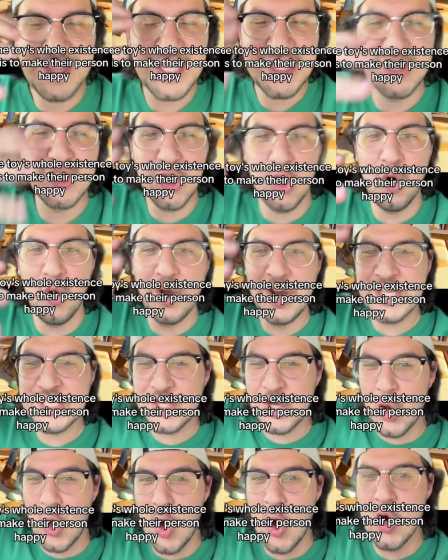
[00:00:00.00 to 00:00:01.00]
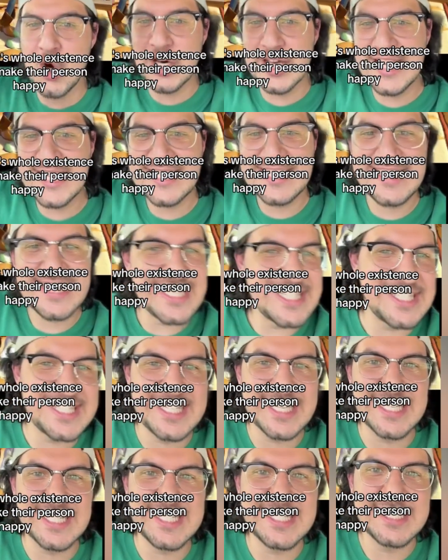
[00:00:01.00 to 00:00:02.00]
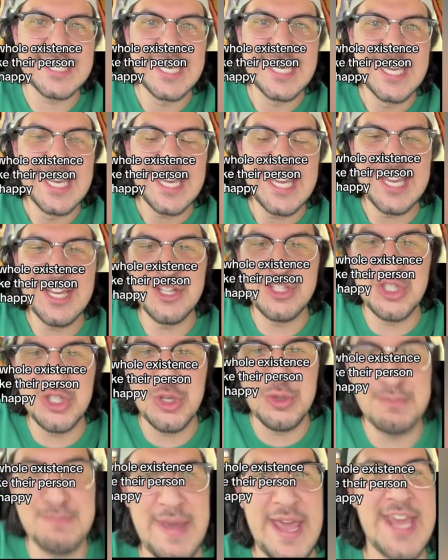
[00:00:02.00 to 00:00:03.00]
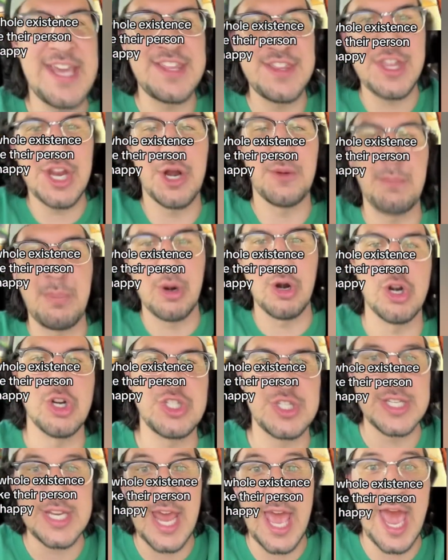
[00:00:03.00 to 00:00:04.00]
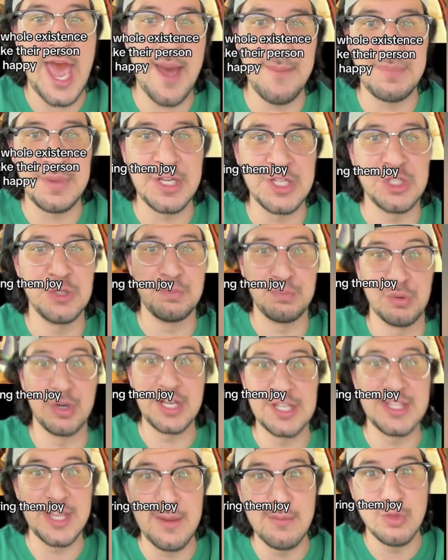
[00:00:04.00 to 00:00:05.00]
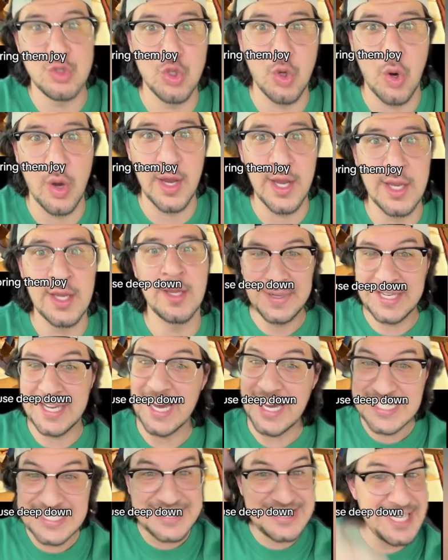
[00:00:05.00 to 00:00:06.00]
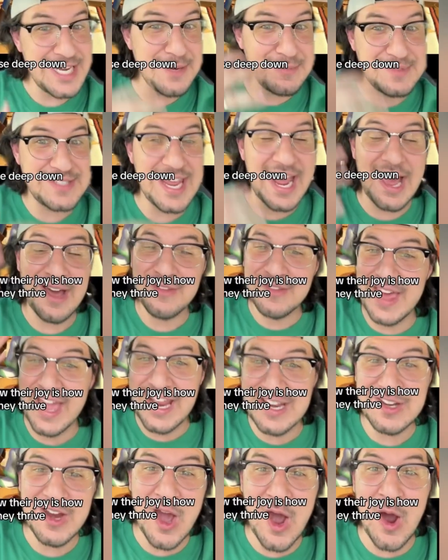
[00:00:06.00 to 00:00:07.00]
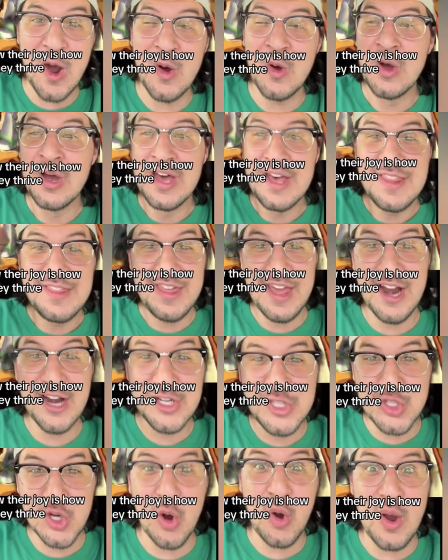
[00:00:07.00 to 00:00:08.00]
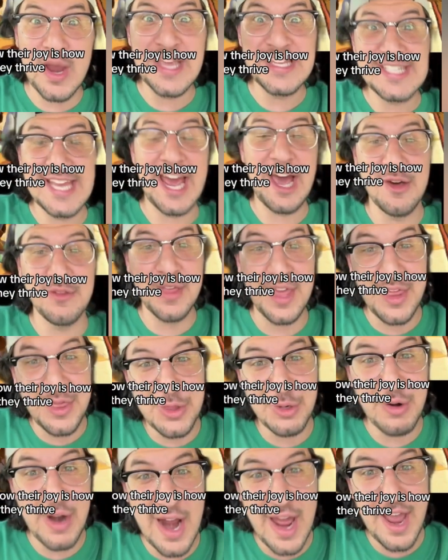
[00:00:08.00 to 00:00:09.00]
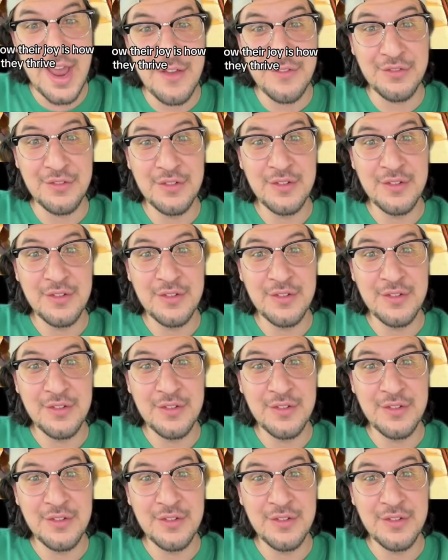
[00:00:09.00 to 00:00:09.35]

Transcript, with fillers: toy's whole existence is to make their person happy, to bring them joy. Because deep down they know their joy is how they thrive.